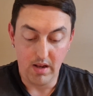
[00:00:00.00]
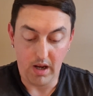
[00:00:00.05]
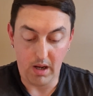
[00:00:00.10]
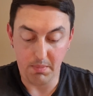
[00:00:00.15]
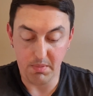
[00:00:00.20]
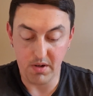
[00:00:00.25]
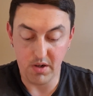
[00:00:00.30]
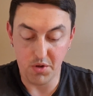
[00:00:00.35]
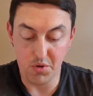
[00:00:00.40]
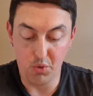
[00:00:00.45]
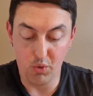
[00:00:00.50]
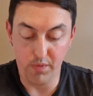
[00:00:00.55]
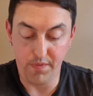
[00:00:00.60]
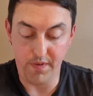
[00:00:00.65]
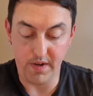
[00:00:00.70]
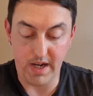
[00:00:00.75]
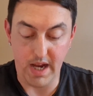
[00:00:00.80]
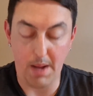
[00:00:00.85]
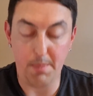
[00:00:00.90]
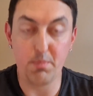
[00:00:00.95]
I'm going to go
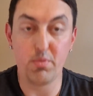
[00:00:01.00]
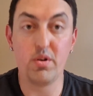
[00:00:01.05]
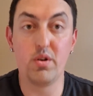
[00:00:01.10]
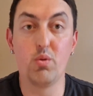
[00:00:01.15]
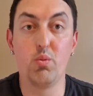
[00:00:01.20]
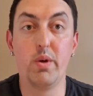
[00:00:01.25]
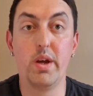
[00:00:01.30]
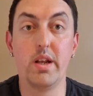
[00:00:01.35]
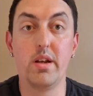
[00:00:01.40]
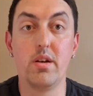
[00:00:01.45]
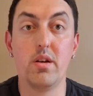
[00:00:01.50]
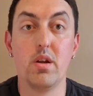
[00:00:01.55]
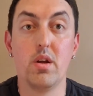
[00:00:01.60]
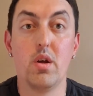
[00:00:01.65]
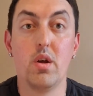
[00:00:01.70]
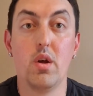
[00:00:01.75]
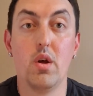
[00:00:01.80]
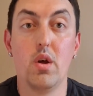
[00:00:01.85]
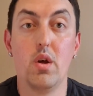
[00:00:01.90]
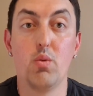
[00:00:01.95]
for Canberra to win
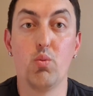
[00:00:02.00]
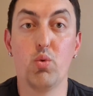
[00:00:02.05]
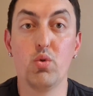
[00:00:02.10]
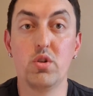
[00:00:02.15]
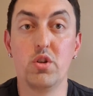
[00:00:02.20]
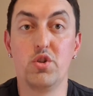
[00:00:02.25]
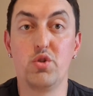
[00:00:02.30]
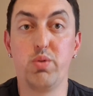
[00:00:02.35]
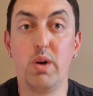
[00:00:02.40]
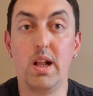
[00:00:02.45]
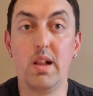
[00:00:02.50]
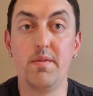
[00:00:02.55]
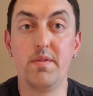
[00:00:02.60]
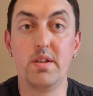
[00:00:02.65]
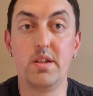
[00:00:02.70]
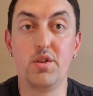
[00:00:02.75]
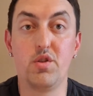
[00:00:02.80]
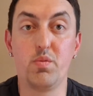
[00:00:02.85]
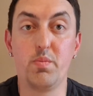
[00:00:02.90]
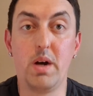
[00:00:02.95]
1-12 in
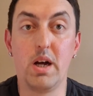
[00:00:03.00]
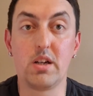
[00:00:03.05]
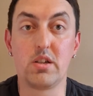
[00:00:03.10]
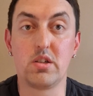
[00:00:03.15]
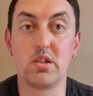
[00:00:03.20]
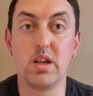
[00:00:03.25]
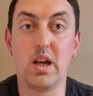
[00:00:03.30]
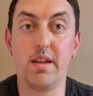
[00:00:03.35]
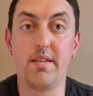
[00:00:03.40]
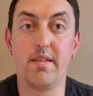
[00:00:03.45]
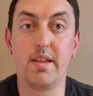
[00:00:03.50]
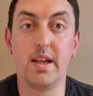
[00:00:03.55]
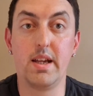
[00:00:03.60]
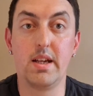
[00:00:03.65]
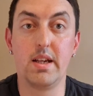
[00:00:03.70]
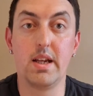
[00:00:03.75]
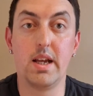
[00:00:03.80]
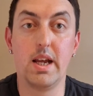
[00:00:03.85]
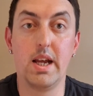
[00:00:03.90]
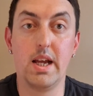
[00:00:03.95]
this match. I
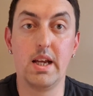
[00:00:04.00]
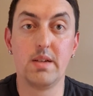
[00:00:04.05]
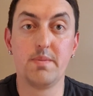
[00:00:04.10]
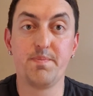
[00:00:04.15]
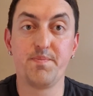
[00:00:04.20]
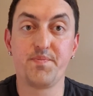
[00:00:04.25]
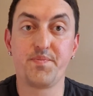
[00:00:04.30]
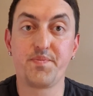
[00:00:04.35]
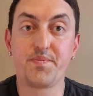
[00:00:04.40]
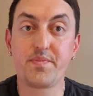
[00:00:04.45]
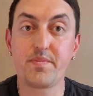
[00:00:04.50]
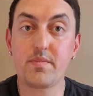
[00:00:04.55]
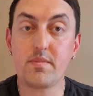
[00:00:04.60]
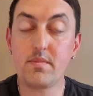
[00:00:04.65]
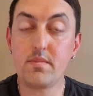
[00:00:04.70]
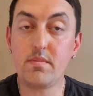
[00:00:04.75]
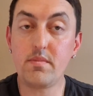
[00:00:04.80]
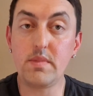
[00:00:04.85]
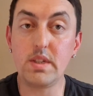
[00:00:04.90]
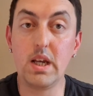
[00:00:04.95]
think the
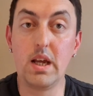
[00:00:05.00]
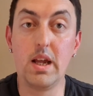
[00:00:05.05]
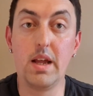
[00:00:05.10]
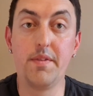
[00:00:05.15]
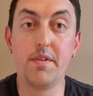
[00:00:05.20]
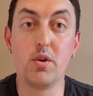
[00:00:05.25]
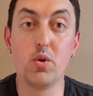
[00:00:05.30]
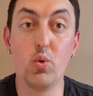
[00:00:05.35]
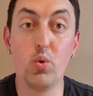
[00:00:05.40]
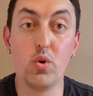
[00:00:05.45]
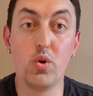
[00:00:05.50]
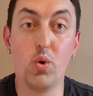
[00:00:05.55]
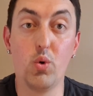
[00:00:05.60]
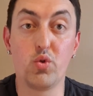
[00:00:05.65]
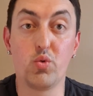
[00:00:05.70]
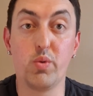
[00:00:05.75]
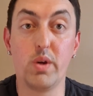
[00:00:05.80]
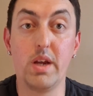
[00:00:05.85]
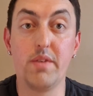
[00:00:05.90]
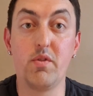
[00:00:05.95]
Gold
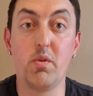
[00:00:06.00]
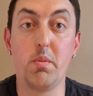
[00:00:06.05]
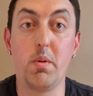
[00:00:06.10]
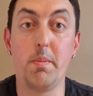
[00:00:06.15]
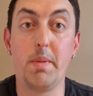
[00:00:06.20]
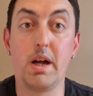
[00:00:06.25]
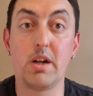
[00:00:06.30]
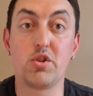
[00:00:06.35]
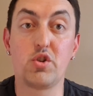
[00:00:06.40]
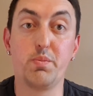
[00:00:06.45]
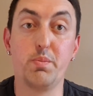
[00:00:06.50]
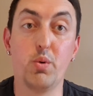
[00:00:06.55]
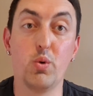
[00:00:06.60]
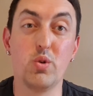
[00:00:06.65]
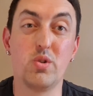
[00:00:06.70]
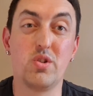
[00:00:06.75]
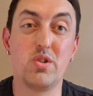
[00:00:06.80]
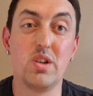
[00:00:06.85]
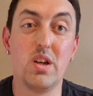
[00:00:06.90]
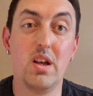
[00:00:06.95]
Coast will give them a match,
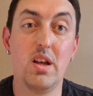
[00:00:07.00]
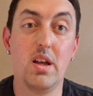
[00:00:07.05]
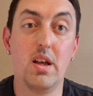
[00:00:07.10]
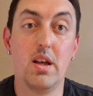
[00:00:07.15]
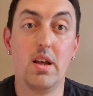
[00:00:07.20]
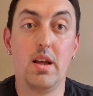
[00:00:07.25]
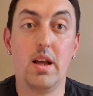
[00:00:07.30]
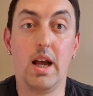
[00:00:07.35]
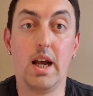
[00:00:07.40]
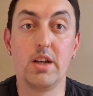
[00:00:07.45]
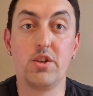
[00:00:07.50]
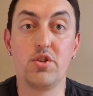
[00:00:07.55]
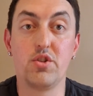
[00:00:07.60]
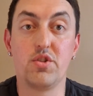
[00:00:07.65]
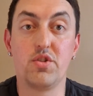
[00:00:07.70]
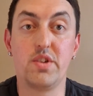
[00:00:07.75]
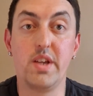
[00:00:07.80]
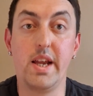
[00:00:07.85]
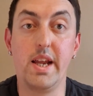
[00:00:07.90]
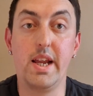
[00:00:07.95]
but I
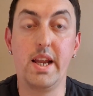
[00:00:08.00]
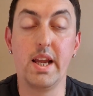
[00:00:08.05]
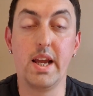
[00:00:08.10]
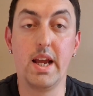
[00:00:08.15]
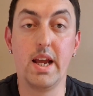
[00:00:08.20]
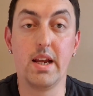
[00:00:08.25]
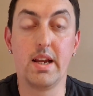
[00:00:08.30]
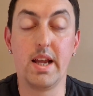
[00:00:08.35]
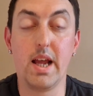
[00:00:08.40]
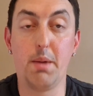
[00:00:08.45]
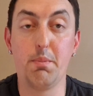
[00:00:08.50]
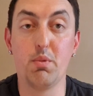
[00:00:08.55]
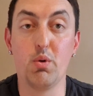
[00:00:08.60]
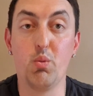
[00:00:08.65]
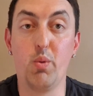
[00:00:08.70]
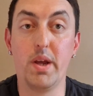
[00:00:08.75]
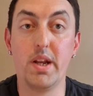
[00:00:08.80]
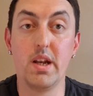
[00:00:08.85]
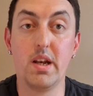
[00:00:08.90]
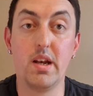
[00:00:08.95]
just see
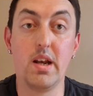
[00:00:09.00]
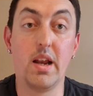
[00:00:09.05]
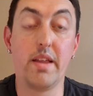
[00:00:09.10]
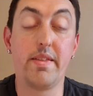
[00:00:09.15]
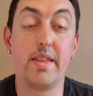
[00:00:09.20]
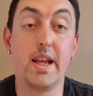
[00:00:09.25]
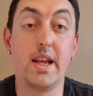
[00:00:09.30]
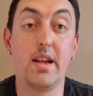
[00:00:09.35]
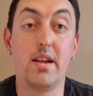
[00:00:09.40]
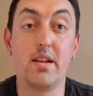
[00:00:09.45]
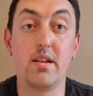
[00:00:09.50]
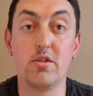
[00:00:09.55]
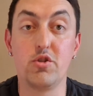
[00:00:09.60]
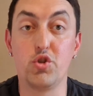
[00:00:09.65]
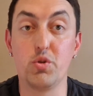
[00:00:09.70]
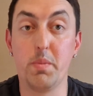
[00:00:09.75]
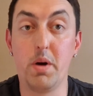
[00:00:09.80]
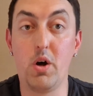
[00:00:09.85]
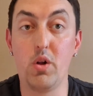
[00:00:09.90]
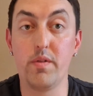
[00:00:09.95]
Canberra winning, and I think
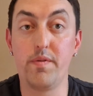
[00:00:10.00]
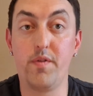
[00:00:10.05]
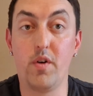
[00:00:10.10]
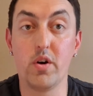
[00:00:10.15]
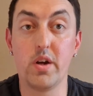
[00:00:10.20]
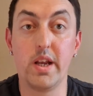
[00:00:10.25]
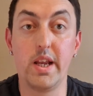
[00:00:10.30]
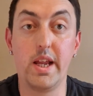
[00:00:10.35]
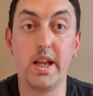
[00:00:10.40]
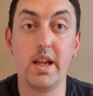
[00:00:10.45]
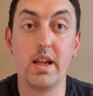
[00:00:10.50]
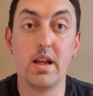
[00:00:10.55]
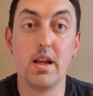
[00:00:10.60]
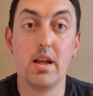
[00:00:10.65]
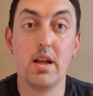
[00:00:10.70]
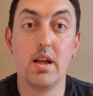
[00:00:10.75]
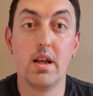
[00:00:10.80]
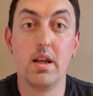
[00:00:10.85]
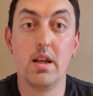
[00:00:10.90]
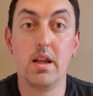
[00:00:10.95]
Jamal Fogarty,
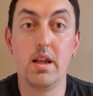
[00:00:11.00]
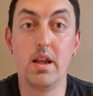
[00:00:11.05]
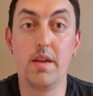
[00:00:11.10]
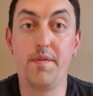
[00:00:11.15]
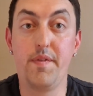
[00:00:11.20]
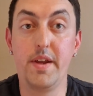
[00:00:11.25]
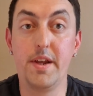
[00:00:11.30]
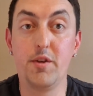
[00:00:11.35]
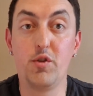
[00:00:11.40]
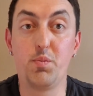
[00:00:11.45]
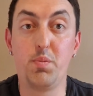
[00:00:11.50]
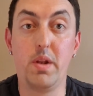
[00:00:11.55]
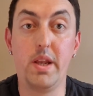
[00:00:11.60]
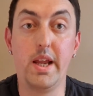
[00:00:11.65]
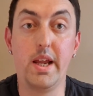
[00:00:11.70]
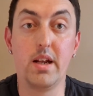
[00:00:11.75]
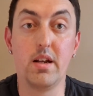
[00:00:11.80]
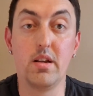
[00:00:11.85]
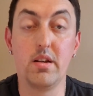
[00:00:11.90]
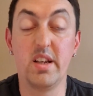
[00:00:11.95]
if he is
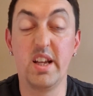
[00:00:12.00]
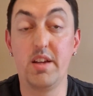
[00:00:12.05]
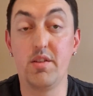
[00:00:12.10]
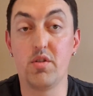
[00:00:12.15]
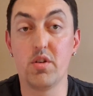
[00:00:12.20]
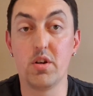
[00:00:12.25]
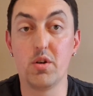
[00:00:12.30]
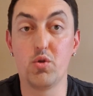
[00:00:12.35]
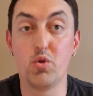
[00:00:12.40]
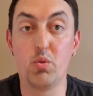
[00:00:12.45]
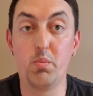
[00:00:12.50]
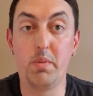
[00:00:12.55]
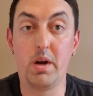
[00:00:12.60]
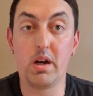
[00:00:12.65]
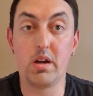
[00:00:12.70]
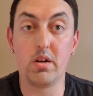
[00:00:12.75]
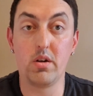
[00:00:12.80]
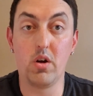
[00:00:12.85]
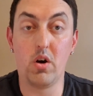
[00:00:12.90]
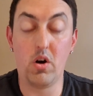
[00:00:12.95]
playing it, he's going to come
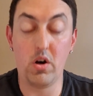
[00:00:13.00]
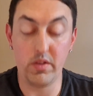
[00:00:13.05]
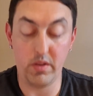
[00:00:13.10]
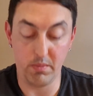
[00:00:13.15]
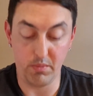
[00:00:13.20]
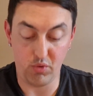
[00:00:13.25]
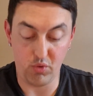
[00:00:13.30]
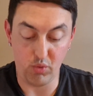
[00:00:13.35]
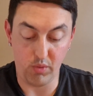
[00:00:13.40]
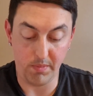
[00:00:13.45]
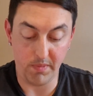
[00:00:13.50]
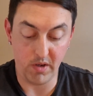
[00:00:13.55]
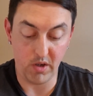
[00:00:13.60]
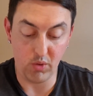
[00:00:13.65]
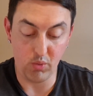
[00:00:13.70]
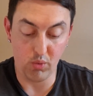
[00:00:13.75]
back and haunt them. So I'm going